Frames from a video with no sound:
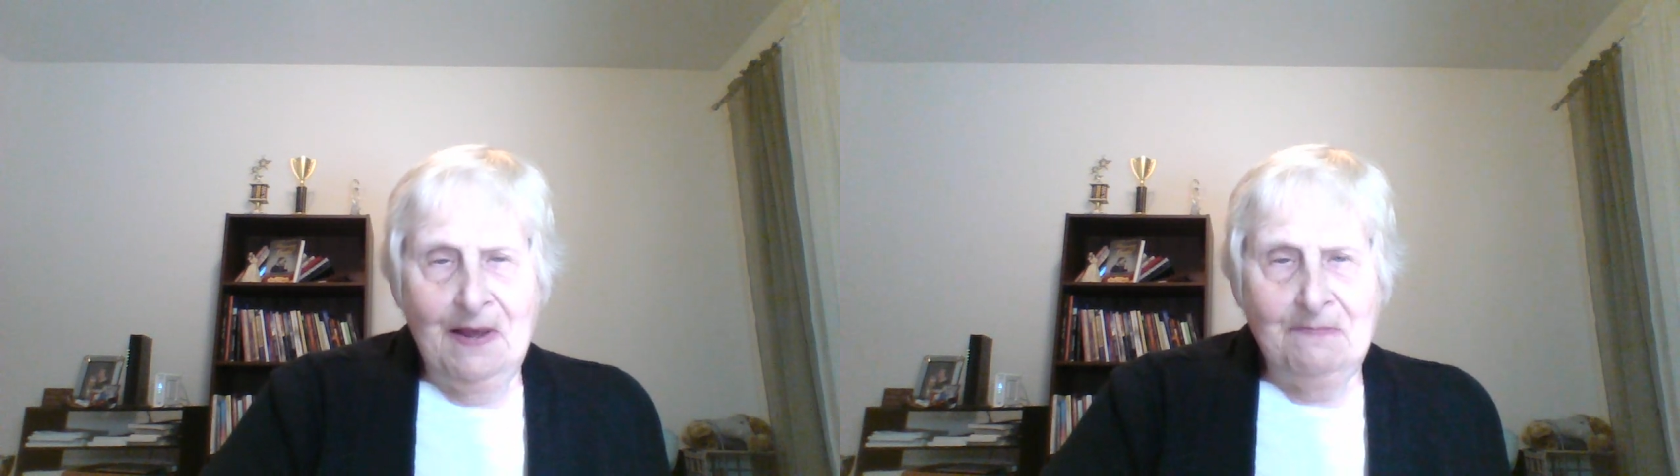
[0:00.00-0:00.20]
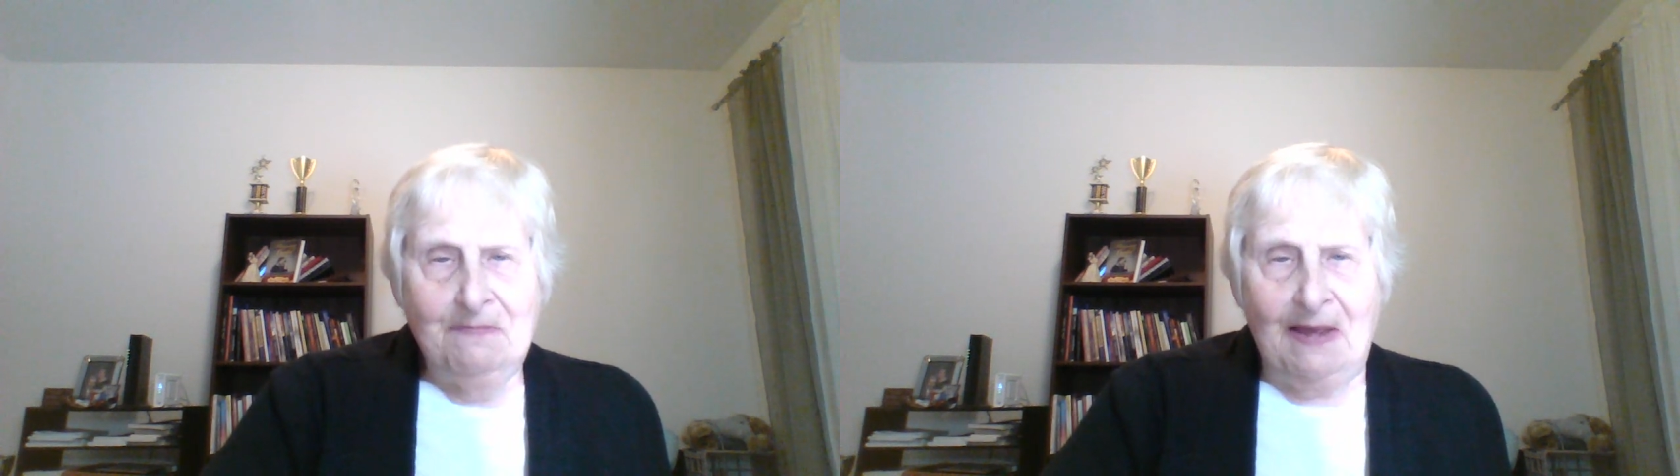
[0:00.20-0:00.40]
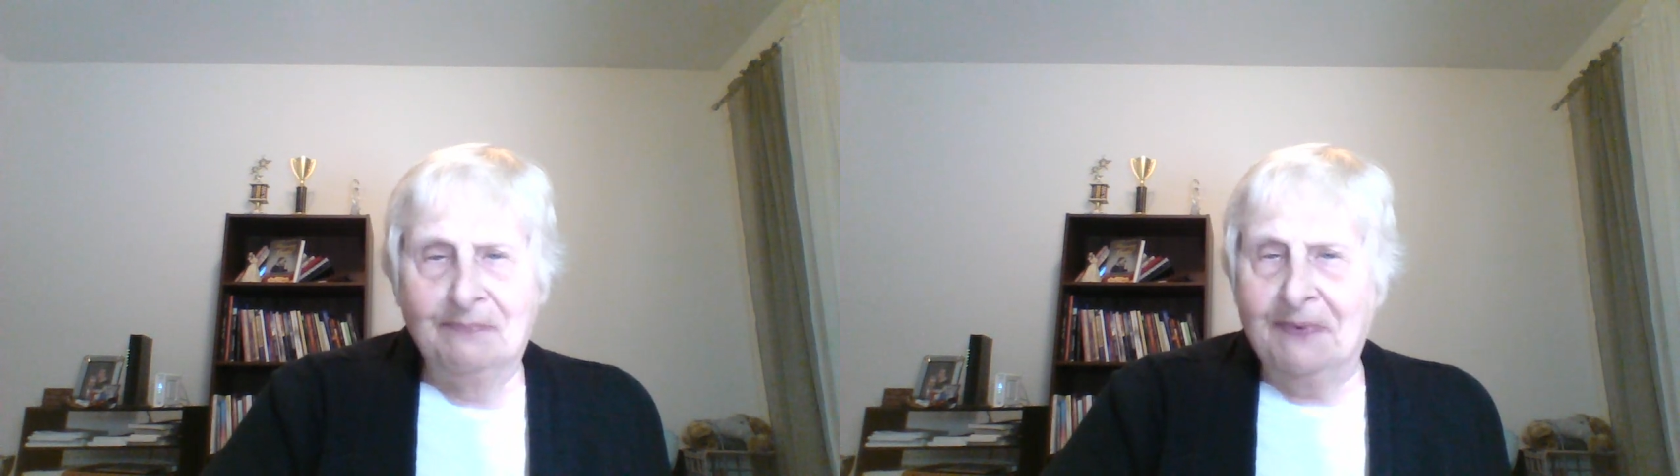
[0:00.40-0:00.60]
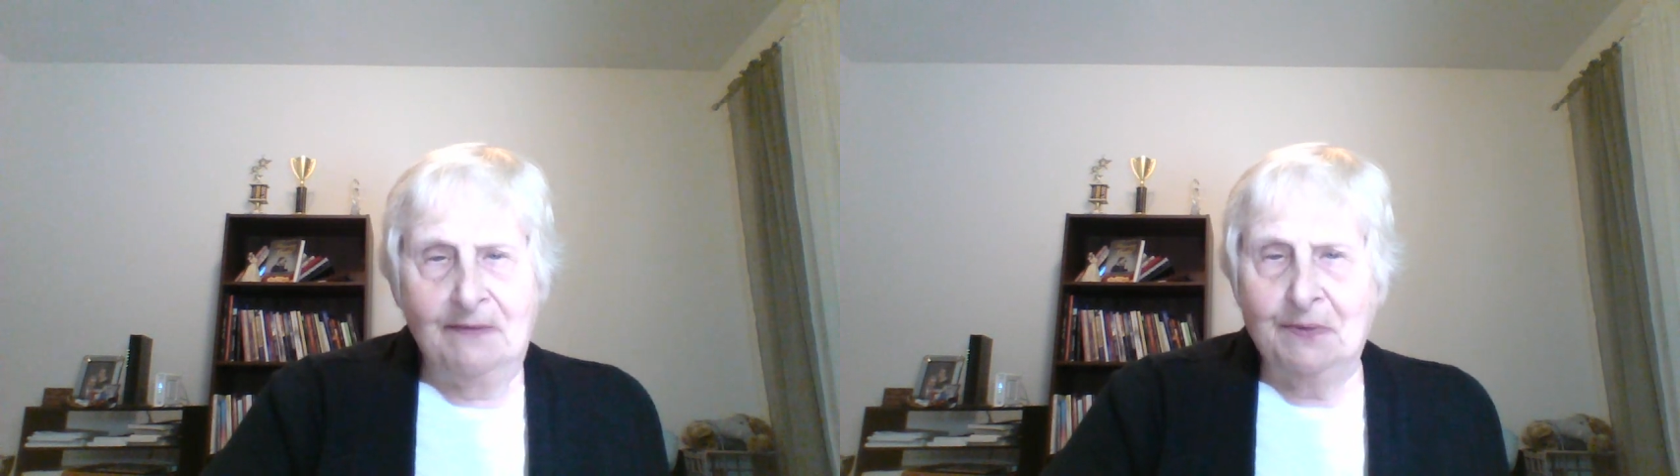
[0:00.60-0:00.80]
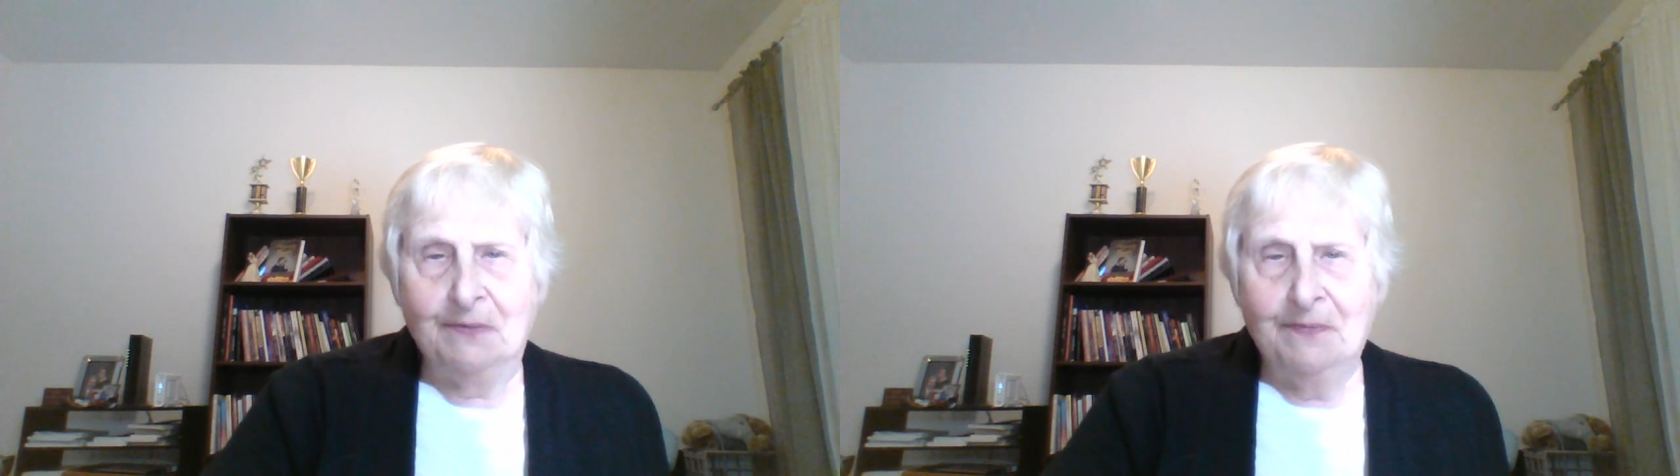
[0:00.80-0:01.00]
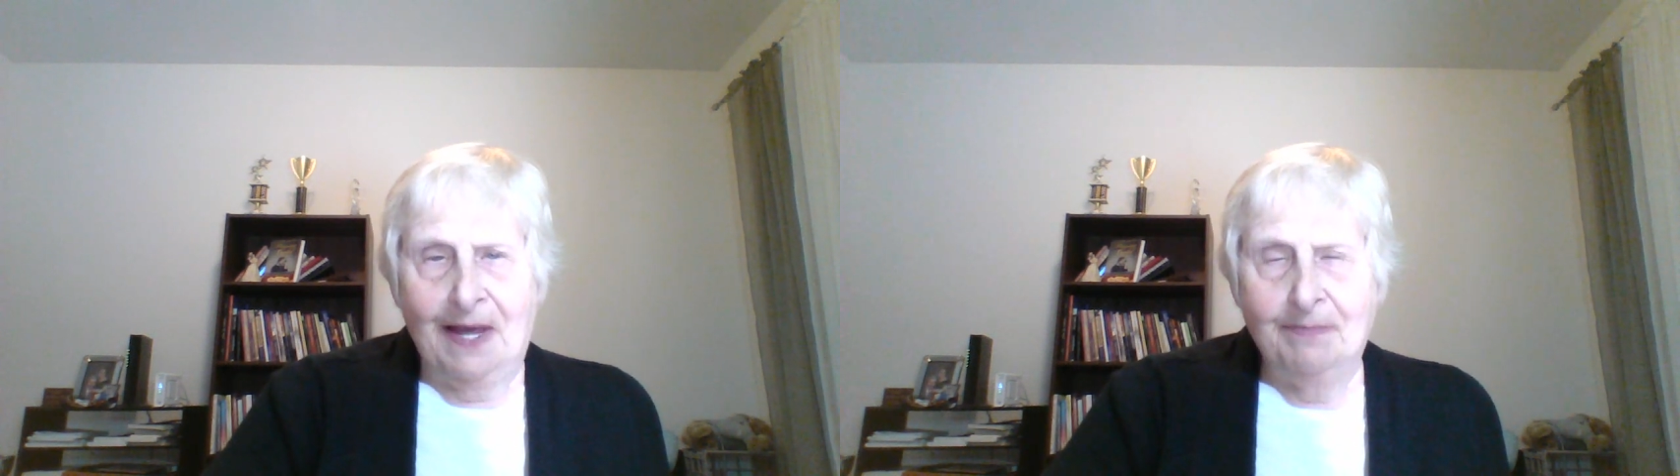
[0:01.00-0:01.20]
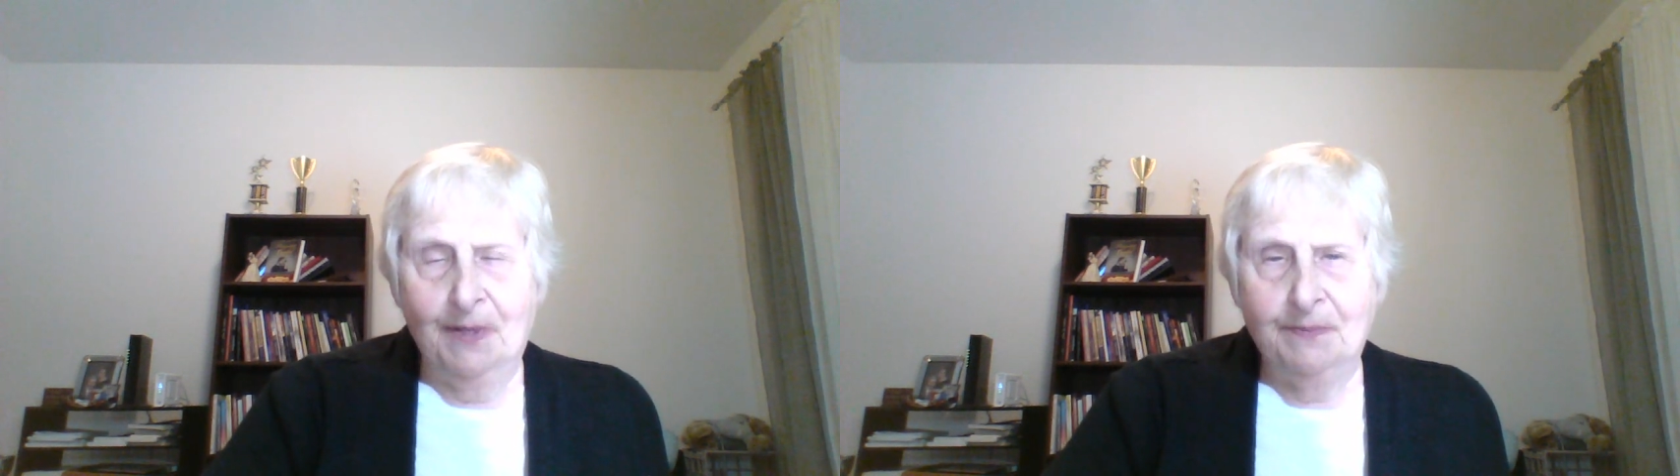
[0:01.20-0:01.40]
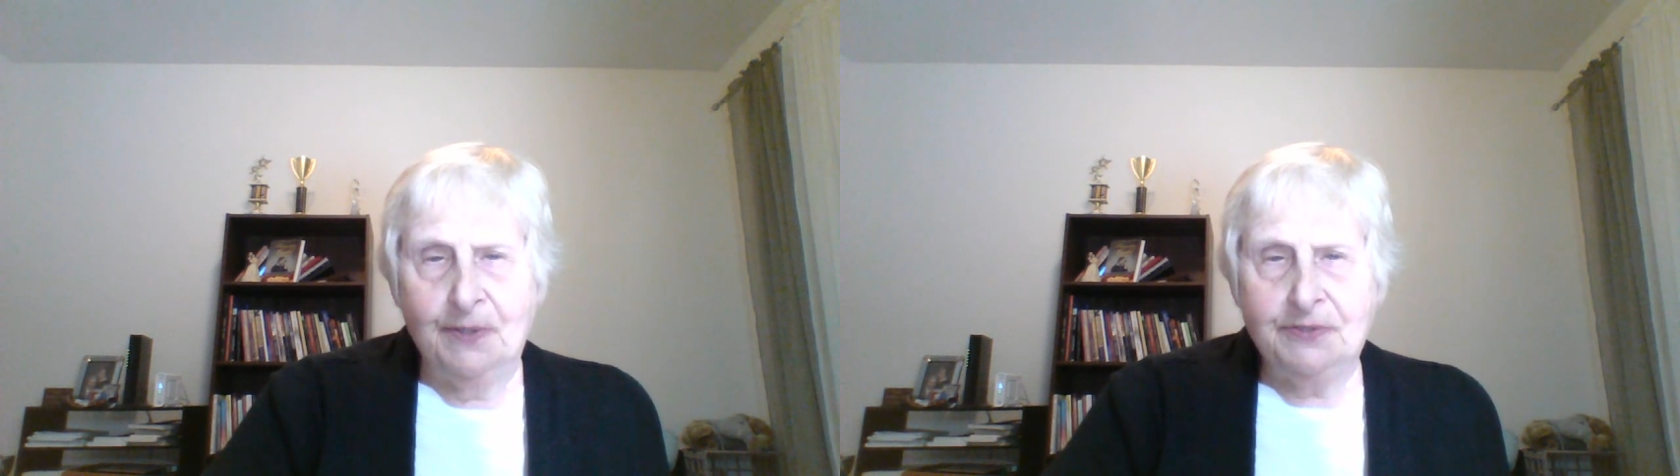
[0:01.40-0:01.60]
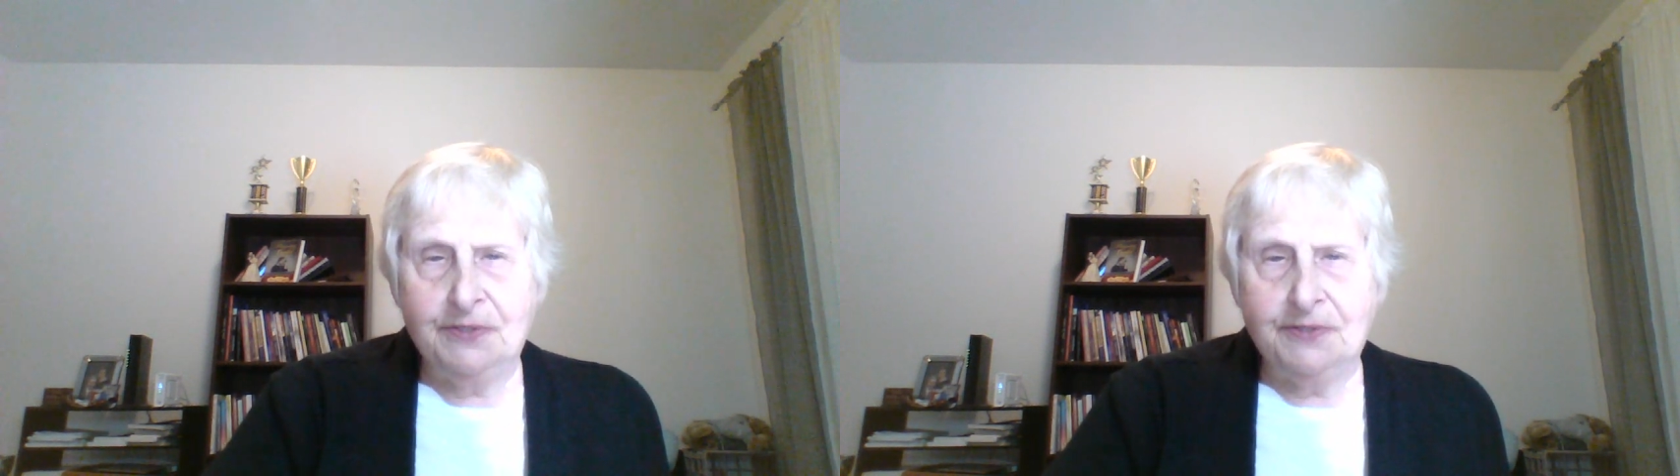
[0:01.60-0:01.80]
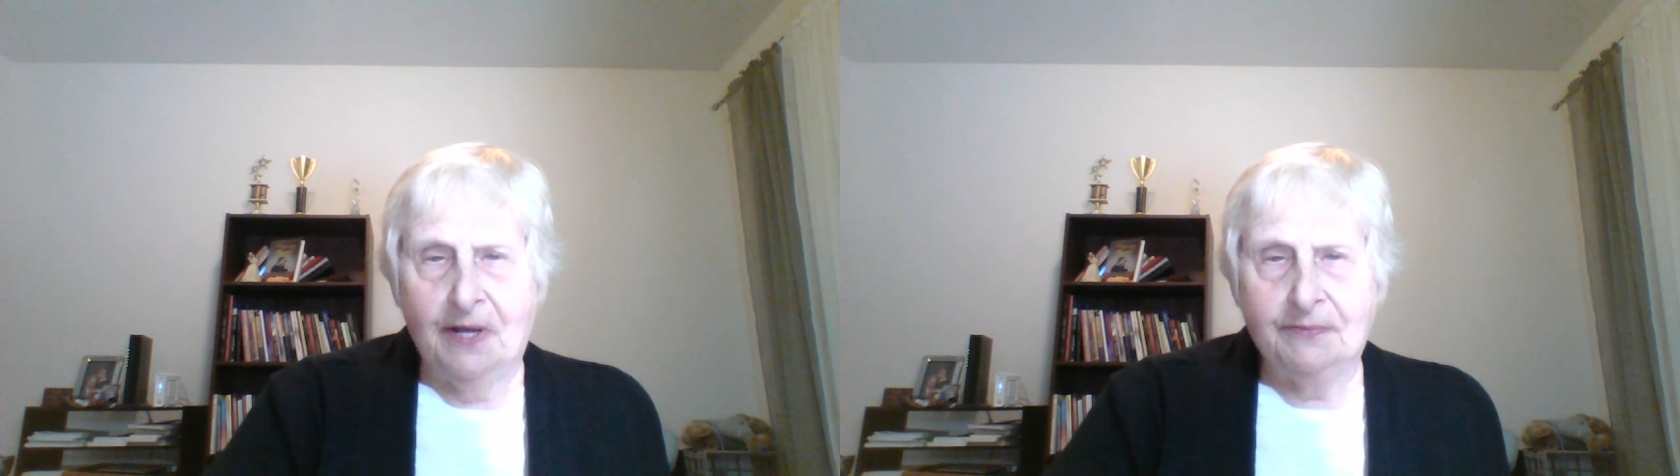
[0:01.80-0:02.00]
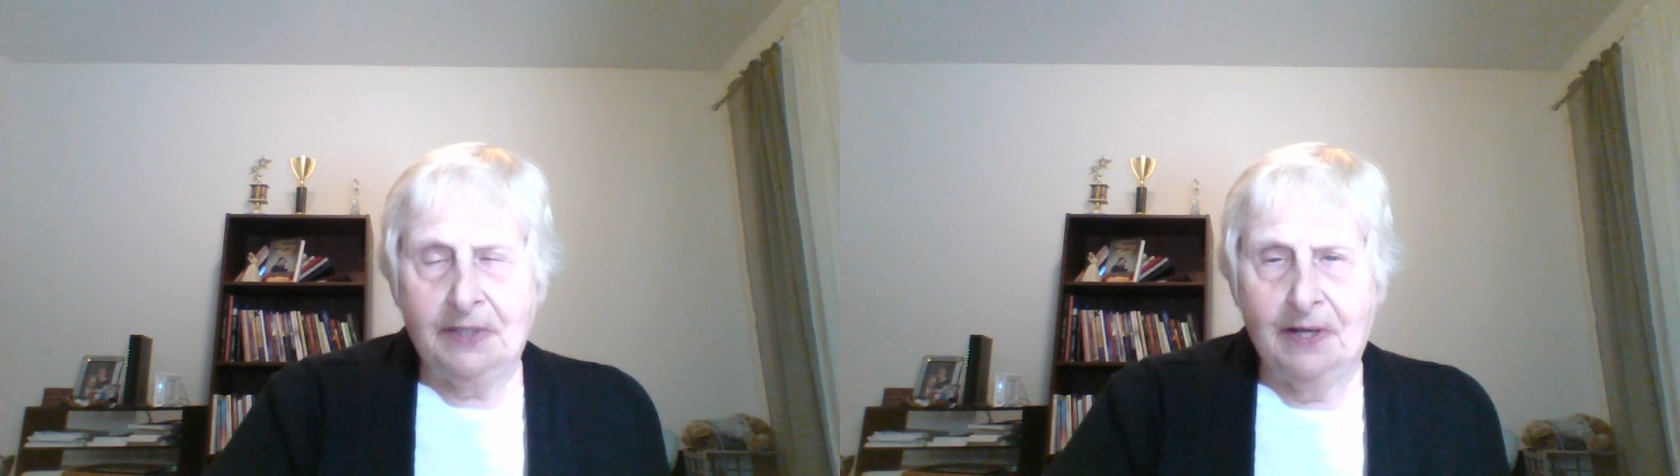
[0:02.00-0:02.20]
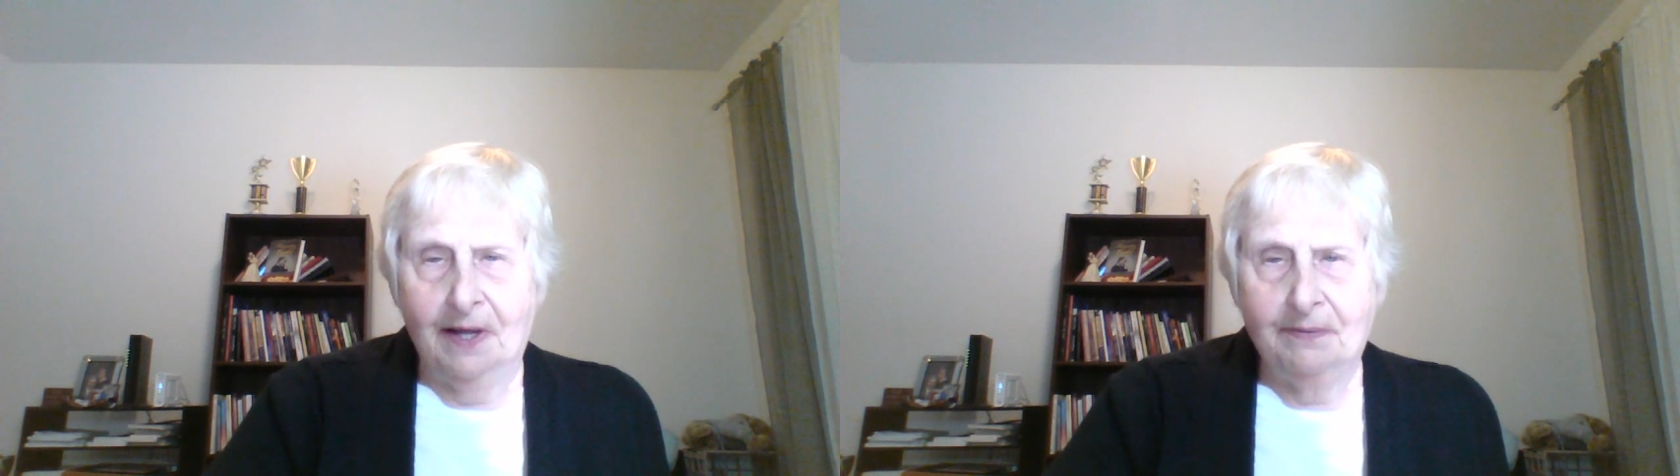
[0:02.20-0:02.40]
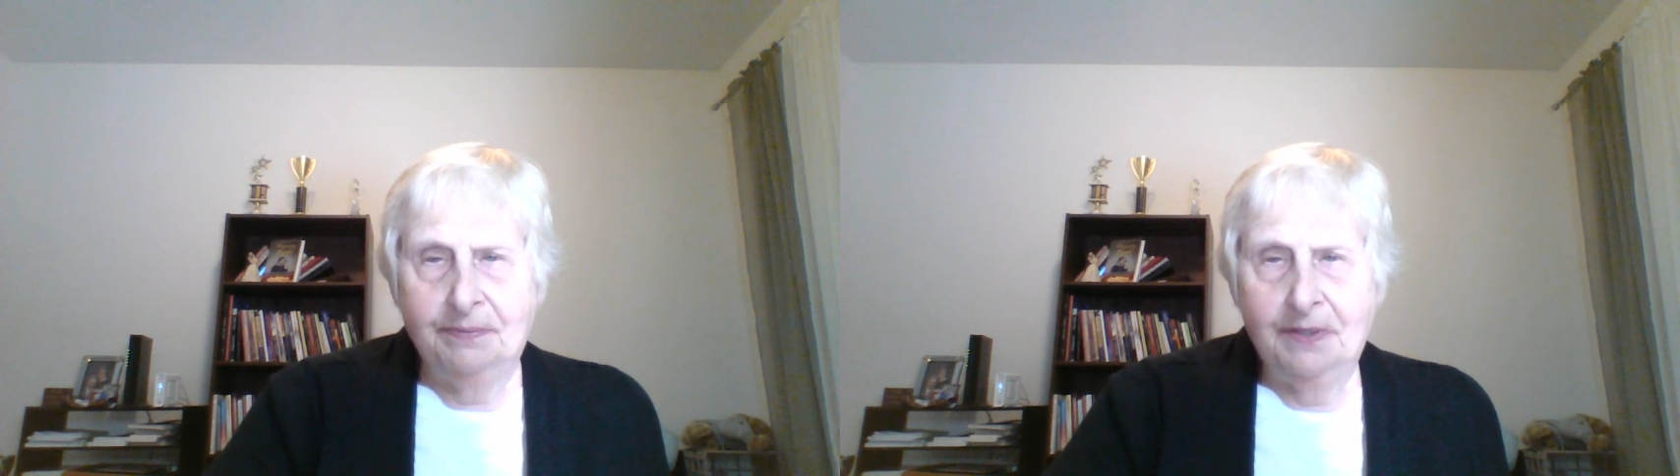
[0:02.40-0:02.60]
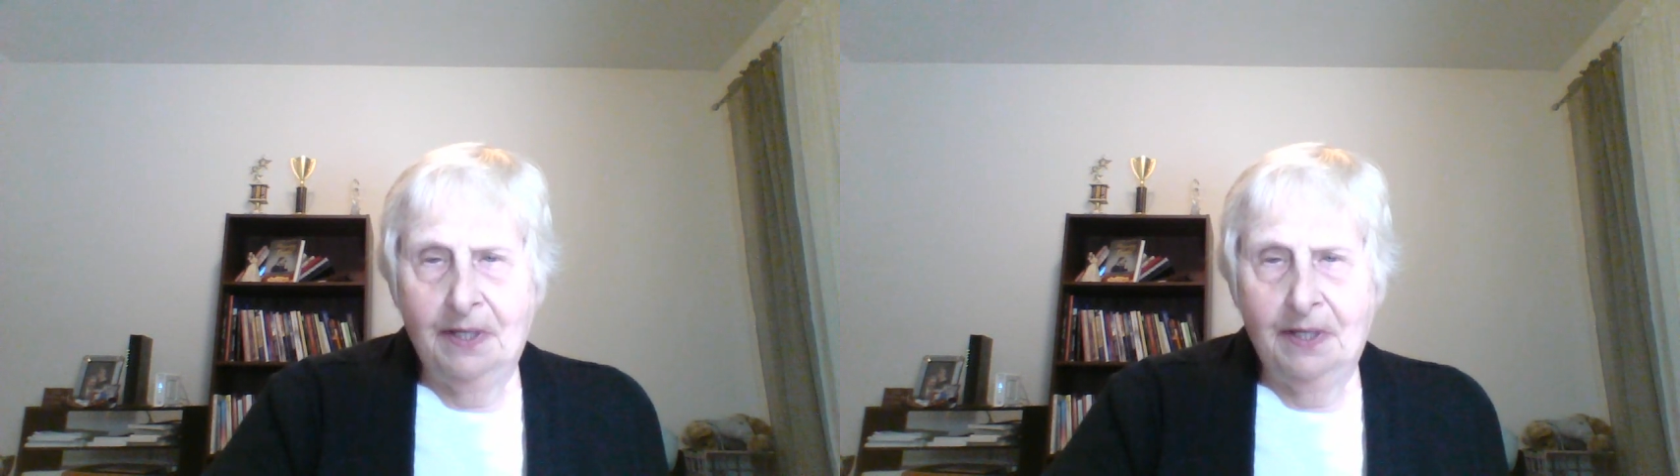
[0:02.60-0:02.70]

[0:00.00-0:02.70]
My favorite Bible verse is off the cuff.